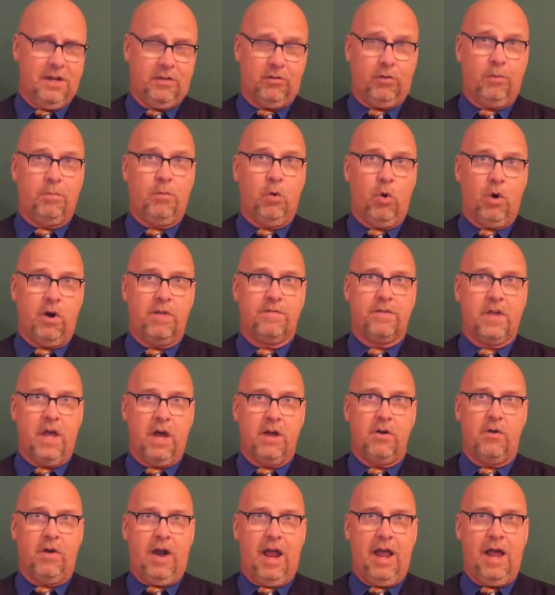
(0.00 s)
of its
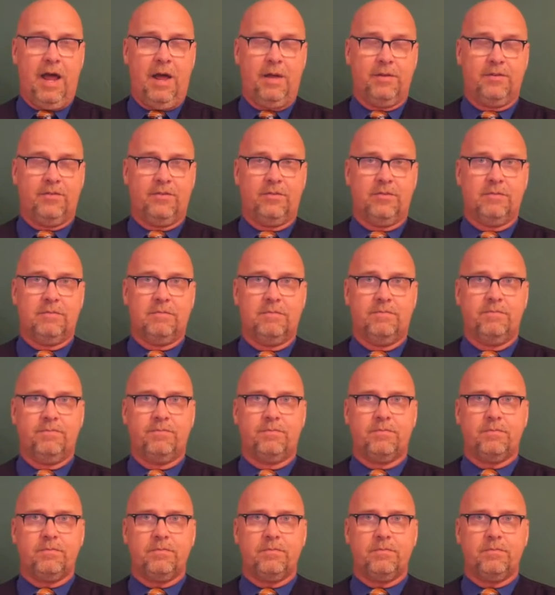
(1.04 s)
support of gun rights.